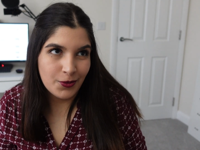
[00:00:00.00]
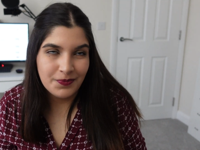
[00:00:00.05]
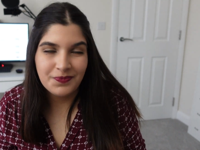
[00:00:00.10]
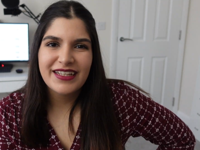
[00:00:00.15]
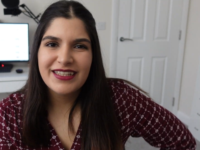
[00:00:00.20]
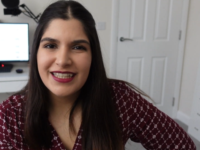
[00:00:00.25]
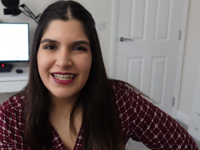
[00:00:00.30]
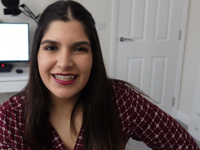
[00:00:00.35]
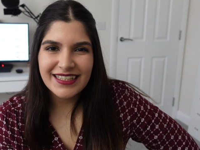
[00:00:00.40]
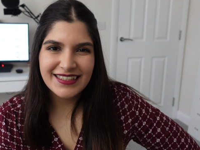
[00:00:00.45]

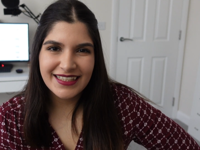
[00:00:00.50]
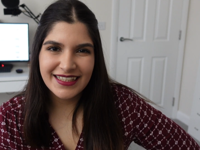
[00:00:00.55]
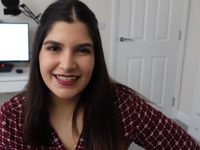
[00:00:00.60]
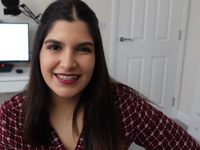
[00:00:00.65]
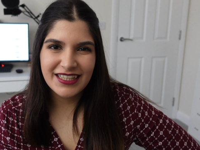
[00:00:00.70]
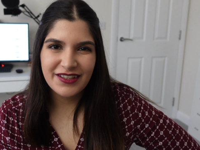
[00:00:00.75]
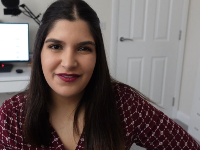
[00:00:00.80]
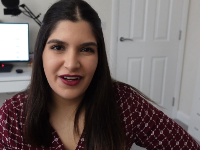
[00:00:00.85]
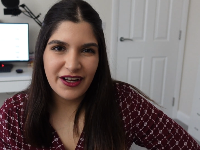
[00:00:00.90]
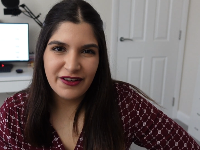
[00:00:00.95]
it's like
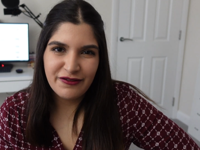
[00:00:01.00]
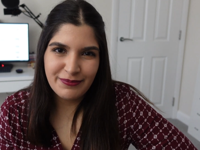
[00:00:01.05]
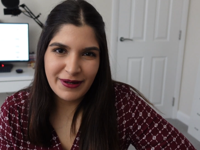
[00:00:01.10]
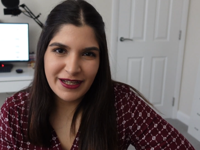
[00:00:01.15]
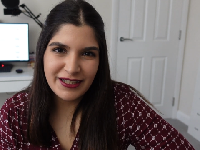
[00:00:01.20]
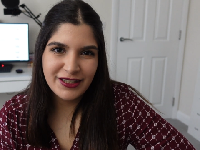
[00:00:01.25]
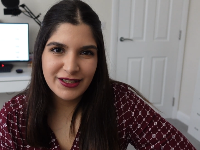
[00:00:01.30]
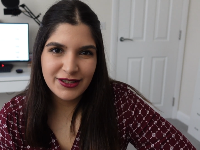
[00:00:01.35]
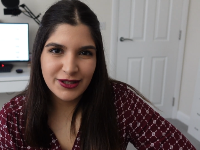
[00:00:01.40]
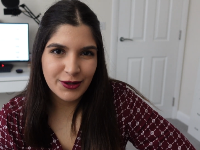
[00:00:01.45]
65
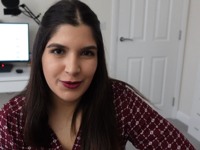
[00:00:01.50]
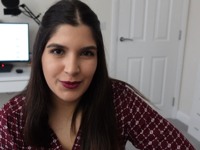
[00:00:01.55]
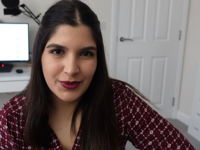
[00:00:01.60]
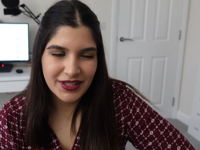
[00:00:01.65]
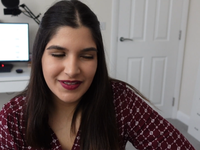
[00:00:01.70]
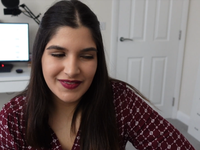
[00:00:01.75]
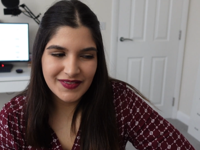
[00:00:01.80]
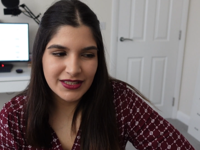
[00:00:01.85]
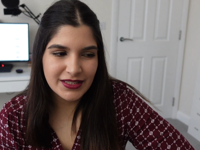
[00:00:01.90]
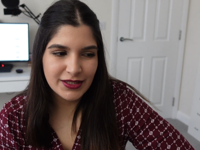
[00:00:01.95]
pages or
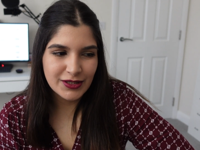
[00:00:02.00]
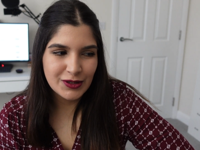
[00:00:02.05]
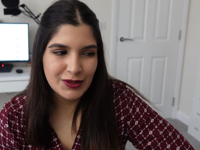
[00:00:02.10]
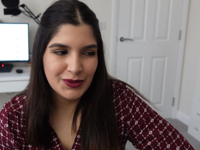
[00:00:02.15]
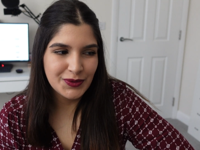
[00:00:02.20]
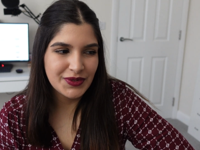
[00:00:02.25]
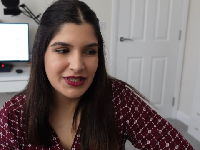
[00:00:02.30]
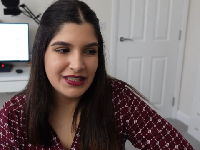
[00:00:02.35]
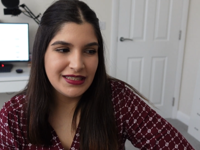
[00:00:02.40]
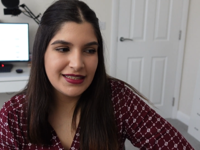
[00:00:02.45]
whatever
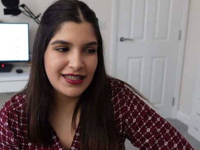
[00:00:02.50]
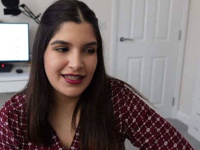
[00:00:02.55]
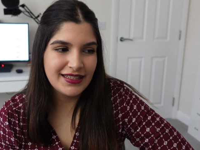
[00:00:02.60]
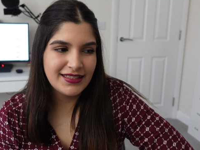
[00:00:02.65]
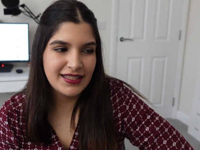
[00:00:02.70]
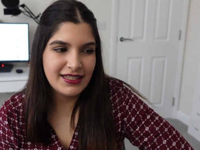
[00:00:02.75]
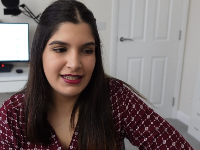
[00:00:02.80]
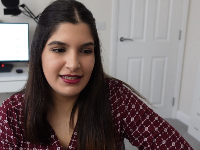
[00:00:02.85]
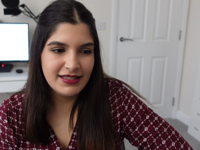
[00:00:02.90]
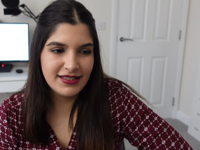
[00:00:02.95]
Goodreads
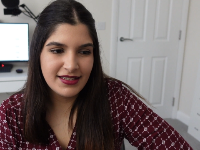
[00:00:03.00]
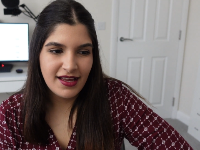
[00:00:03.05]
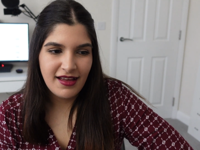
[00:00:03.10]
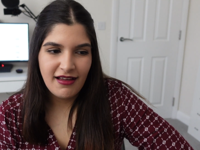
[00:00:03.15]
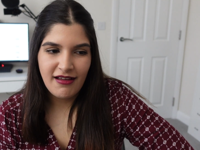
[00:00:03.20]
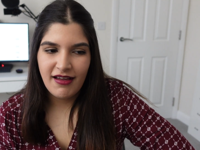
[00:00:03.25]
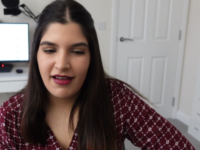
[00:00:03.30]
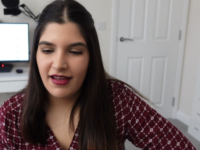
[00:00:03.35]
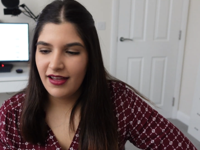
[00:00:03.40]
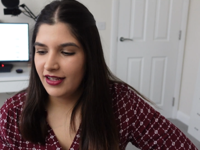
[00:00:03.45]
says it is,
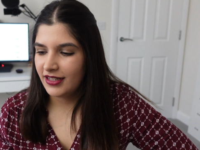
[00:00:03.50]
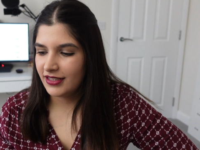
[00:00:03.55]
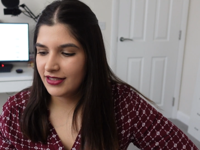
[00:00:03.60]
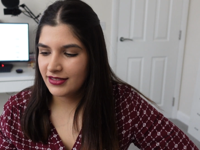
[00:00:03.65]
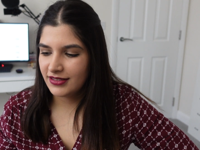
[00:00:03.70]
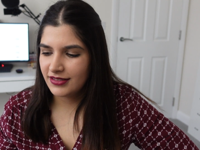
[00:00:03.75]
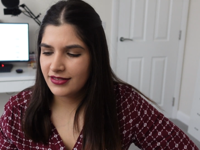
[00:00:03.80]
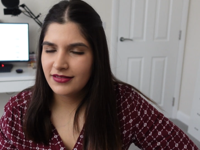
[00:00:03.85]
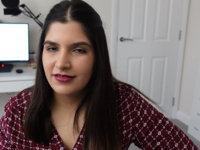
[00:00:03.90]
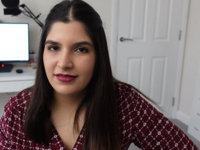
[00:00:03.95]

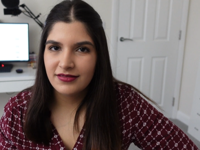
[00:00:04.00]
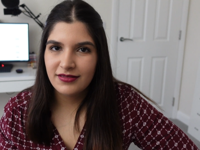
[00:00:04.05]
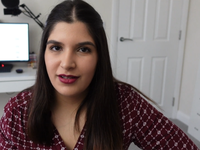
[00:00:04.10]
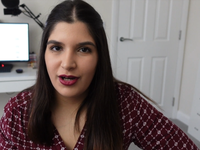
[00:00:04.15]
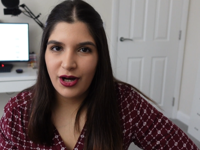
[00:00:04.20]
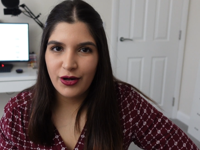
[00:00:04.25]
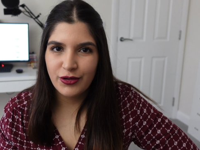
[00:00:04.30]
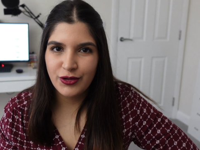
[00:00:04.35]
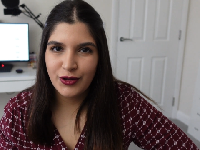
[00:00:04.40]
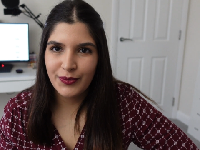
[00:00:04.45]
and
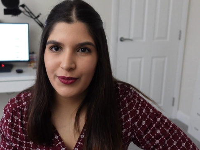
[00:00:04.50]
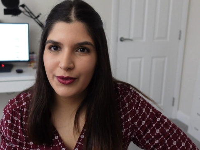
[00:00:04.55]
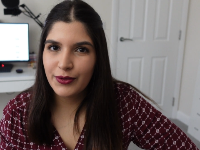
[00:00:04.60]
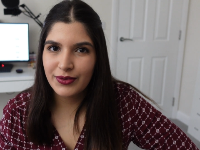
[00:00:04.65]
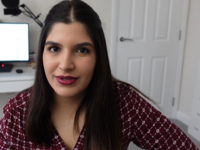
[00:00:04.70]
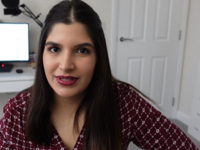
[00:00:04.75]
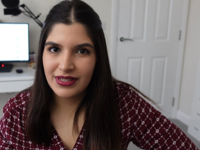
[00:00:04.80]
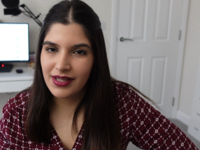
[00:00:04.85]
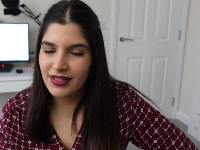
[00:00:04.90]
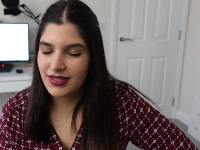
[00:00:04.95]
audiobook
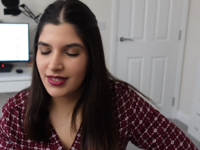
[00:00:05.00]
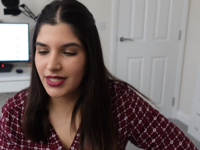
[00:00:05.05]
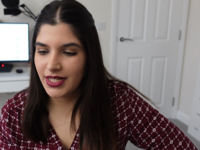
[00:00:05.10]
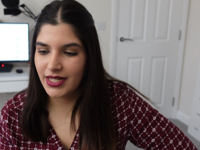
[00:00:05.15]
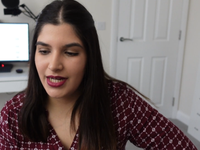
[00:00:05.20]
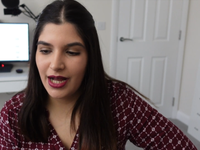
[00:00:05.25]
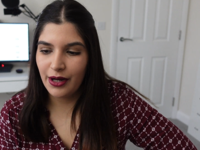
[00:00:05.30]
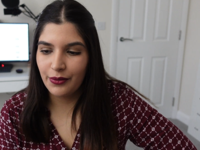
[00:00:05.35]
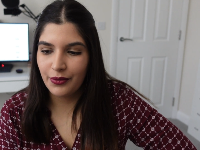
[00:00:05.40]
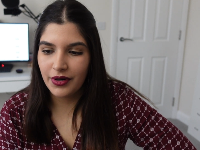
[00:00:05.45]
was less than
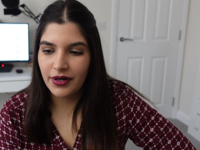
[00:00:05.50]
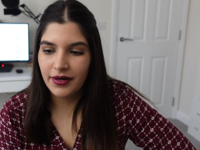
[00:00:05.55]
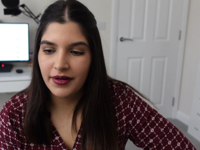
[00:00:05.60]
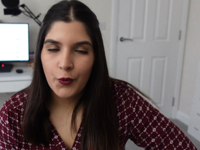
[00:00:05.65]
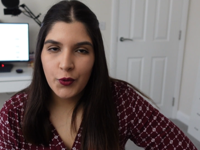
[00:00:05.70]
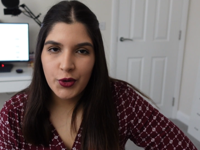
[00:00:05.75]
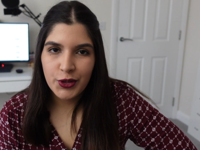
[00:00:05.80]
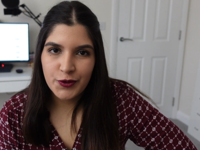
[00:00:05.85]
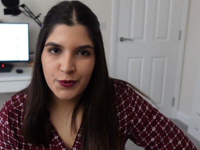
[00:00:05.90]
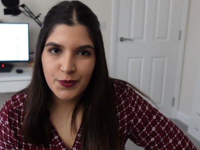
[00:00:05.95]
an hour,
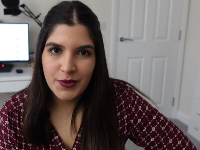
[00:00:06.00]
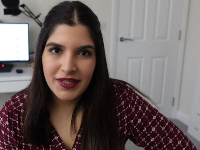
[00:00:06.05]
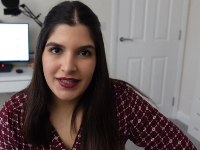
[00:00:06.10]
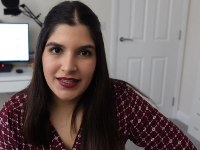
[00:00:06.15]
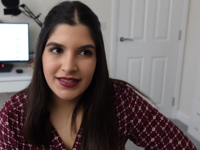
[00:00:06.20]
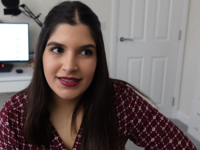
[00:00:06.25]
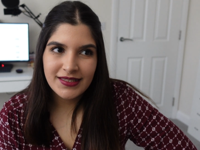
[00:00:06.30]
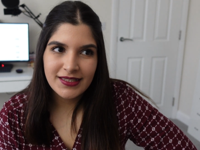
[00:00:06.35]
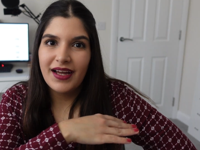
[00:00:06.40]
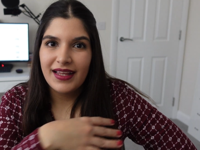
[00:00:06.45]
which
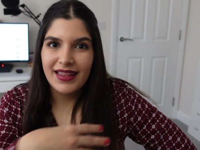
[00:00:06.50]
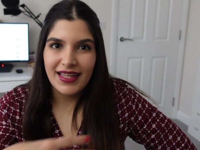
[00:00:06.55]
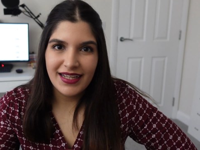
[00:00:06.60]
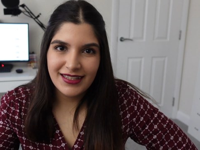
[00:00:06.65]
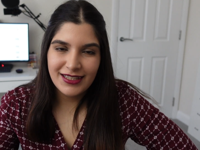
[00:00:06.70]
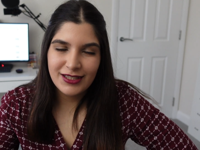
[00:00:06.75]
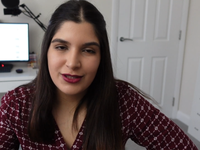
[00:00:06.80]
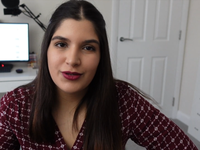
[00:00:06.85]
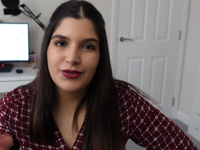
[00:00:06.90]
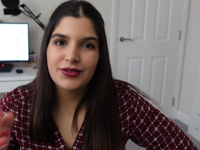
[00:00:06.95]
means I like
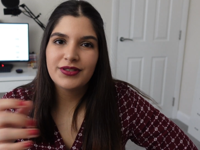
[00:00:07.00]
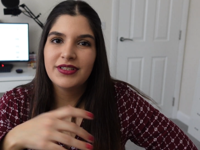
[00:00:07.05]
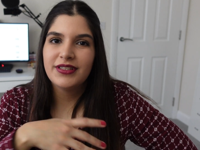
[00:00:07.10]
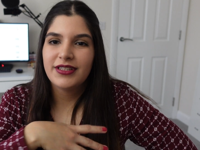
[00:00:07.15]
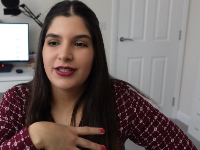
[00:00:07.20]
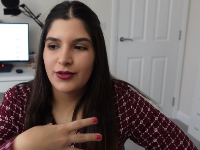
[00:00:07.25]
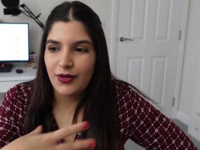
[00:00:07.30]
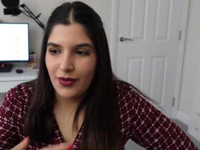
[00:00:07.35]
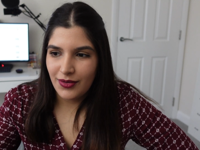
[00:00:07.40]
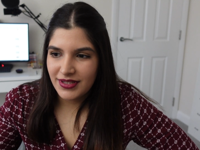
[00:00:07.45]
the story,
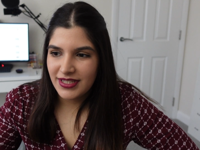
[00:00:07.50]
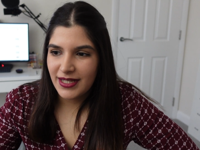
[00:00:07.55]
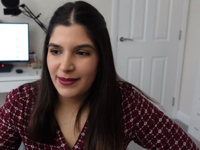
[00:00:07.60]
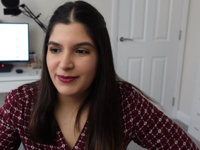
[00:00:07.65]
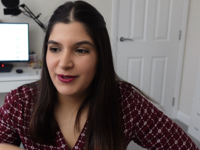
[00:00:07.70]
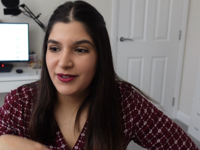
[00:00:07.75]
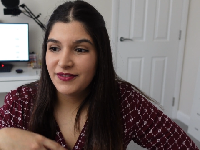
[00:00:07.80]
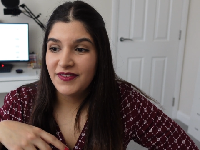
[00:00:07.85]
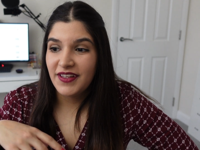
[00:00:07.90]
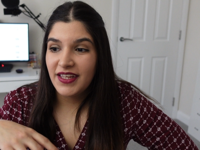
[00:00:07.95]
the
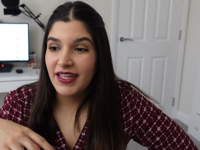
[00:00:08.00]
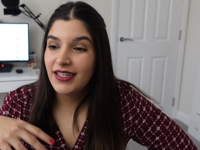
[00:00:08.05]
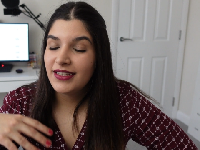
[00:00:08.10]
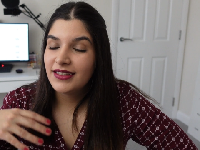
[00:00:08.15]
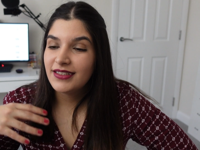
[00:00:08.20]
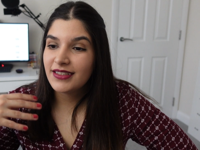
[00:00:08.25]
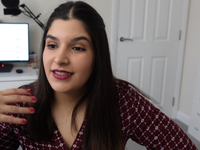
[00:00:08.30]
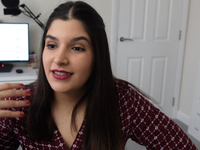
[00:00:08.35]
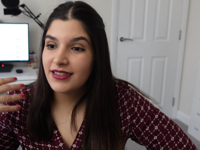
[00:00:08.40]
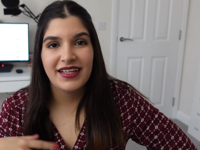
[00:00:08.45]
concept of
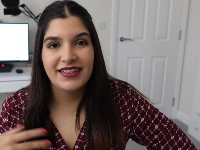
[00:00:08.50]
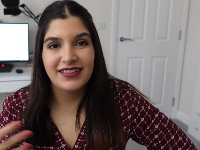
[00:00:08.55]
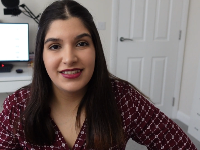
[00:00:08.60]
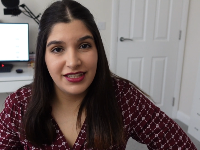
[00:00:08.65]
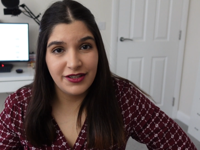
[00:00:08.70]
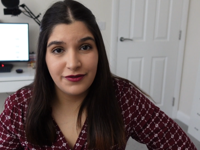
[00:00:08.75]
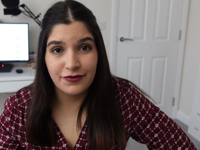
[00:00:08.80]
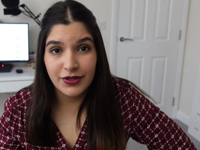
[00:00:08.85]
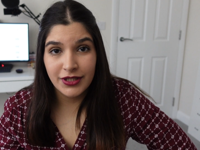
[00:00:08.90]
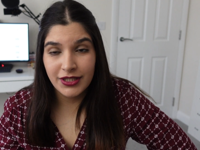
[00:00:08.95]
it. It's
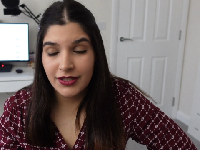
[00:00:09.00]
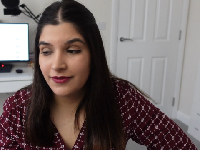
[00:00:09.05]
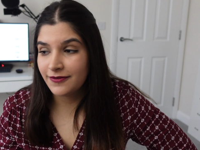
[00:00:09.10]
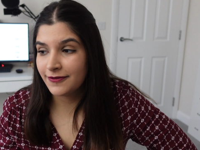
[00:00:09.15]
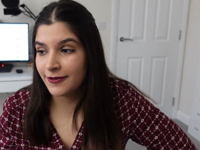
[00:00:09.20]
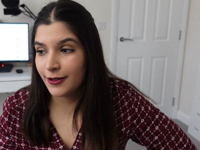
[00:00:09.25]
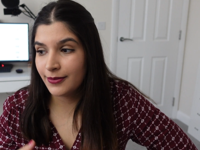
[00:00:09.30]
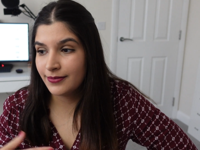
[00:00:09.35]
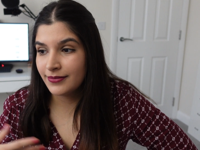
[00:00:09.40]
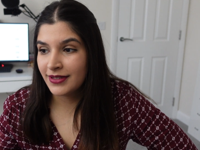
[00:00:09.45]
different
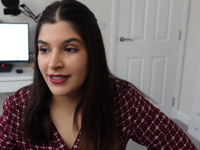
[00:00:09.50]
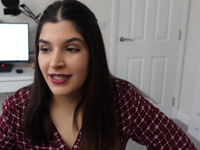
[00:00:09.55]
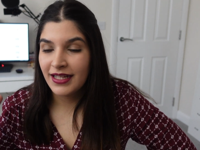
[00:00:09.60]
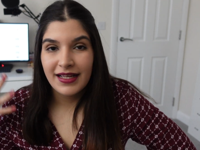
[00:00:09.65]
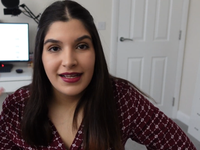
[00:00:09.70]
from